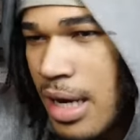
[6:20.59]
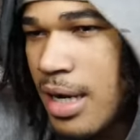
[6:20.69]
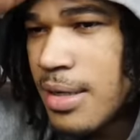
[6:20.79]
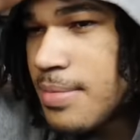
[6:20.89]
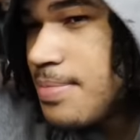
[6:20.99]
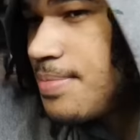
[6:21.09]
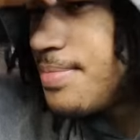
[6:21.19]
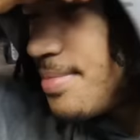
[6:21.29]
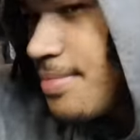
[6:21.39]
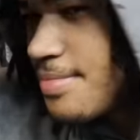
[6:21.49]
Say that I
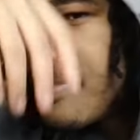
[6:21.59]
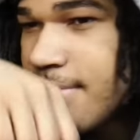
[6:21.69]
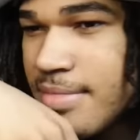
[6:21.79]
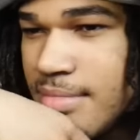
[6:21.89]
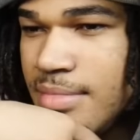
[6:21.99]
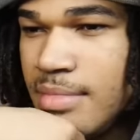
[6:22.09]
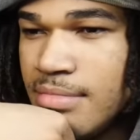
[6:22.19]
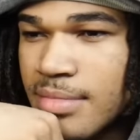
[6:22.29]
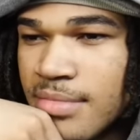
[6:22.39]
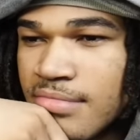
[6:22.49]
can get that pussy.
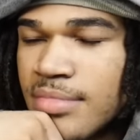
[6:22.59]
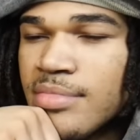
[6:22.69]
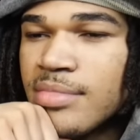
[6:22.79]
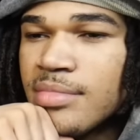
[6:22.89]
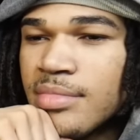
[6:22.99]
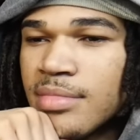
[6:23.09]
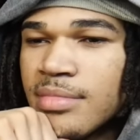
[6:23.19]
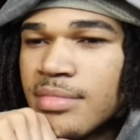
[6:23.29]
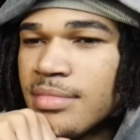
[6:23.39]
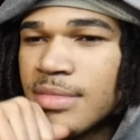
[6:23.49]
One time for my
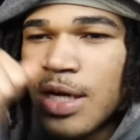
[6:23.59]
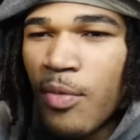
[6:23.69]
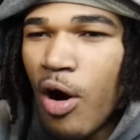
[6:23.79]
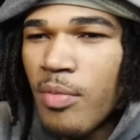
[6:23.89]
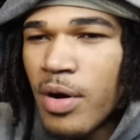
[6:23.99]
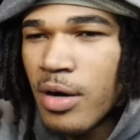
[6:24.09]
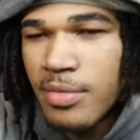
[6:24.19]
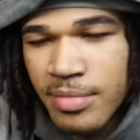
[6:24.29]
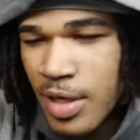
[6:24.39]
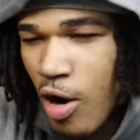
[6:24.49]
LA
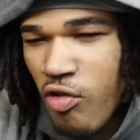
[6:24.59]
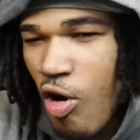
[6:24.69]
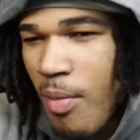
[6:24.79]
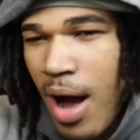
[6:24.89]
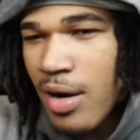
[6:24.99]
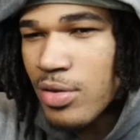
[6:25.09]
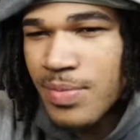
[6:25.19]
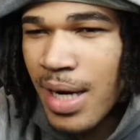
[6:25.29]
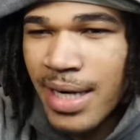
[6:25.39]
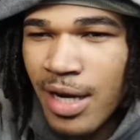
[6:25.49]
sisters. No role model. One time
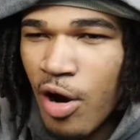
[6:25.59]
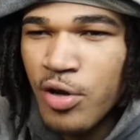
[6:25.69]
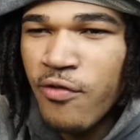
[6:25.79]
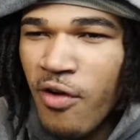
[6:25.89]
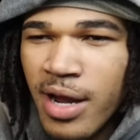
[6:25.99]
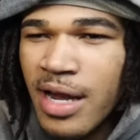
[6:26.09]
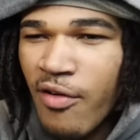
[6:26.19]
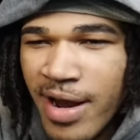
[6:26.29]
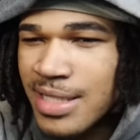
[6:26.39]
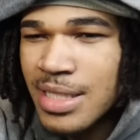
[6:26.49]
for my LA
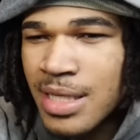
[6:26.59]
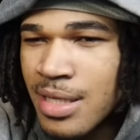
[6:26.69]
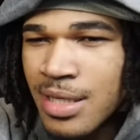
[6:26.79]
hoes.